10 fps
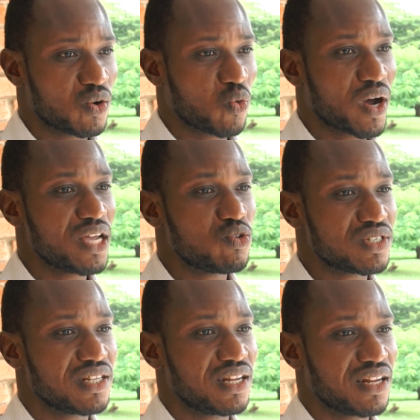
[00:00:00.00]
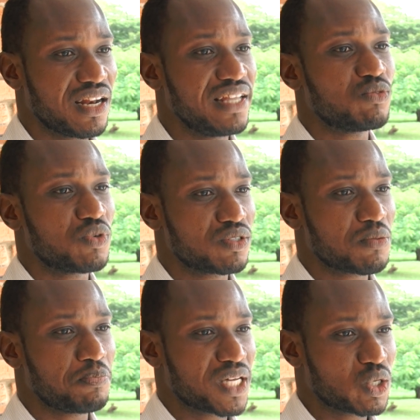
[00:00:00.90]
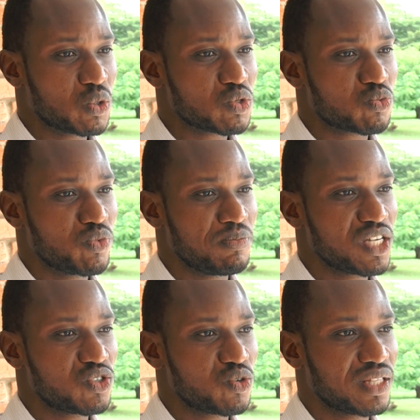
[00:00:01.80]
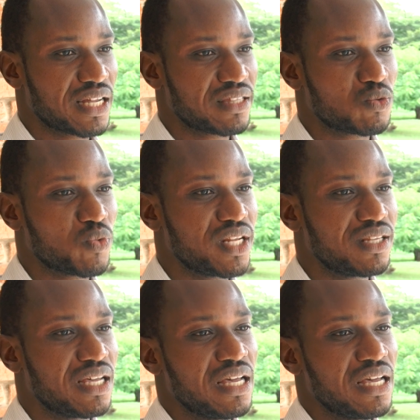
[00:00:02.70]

while using lead water because we make sure that when